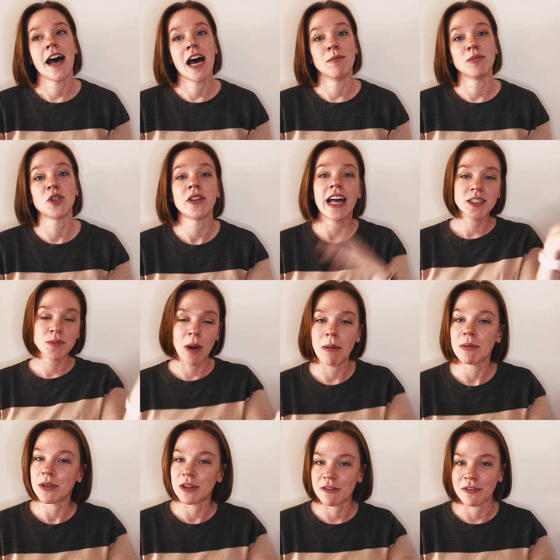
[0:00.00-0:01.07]
So that's
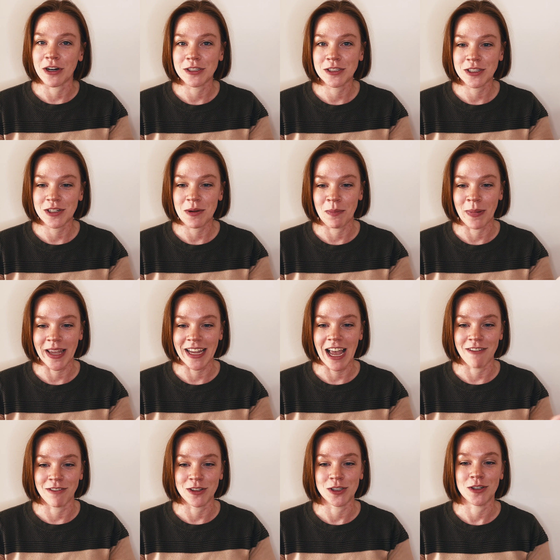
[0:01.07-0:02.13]
probably the first big
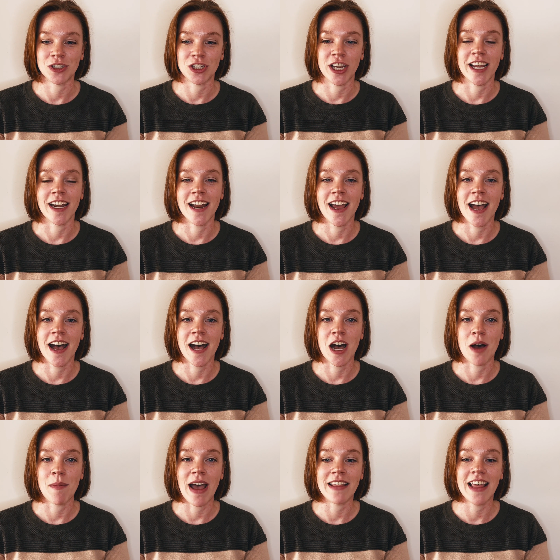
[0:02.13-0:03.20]
evolution.
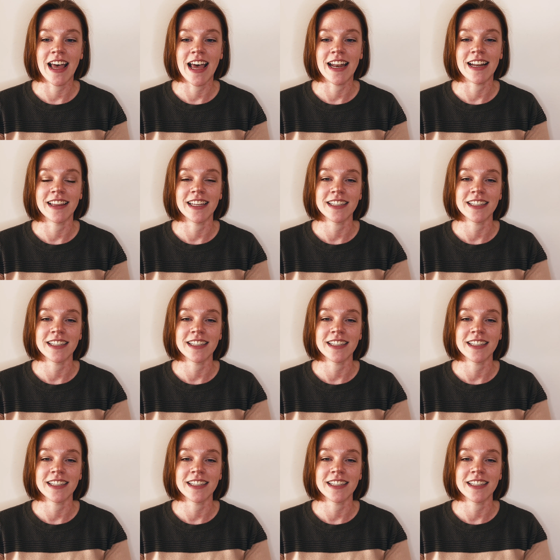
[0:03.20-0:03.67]
And then the